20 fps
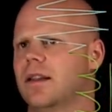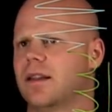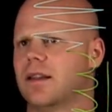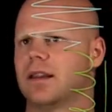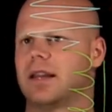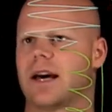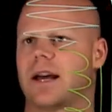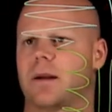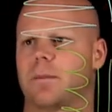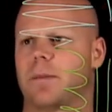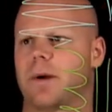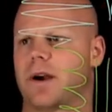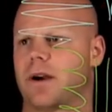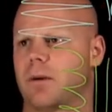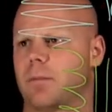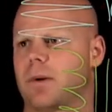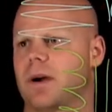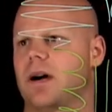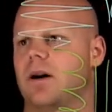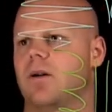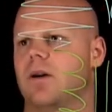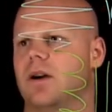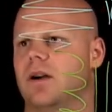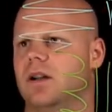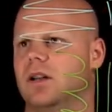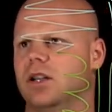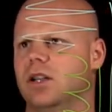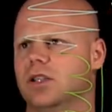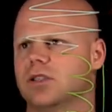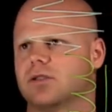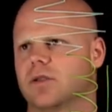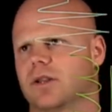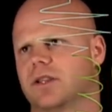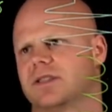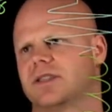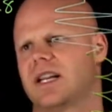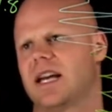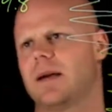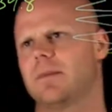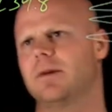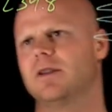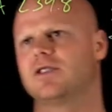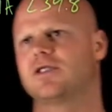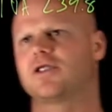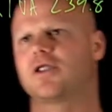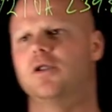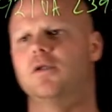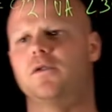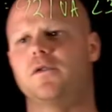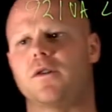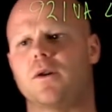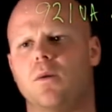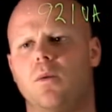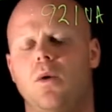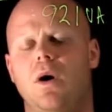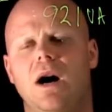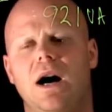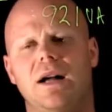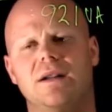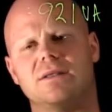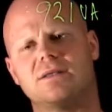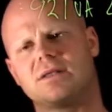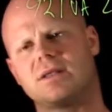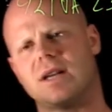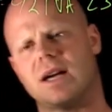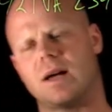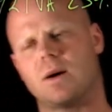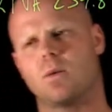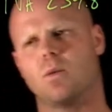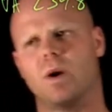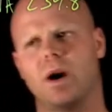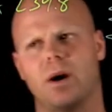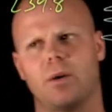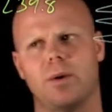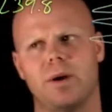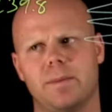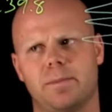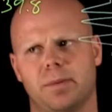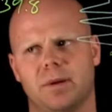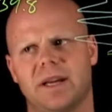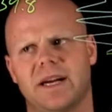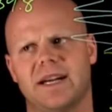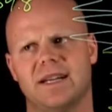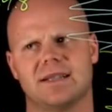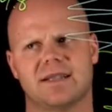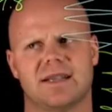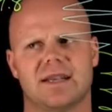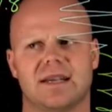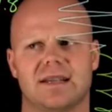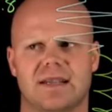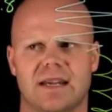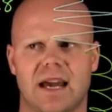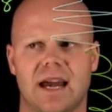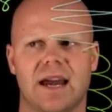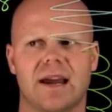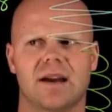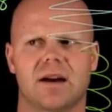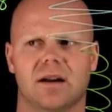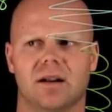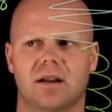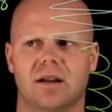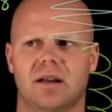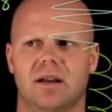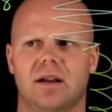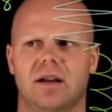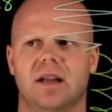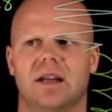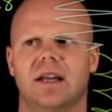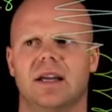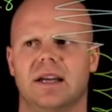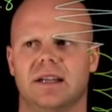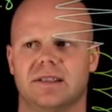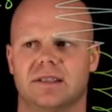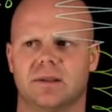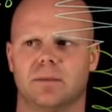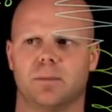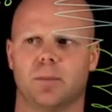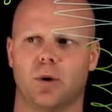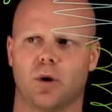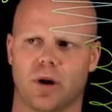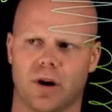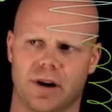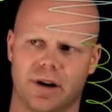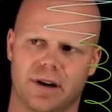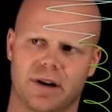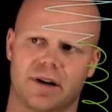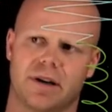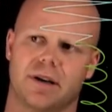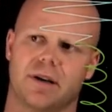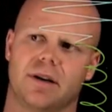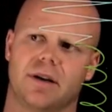that apparent power. So the same is true for watts. And where we place this angle is important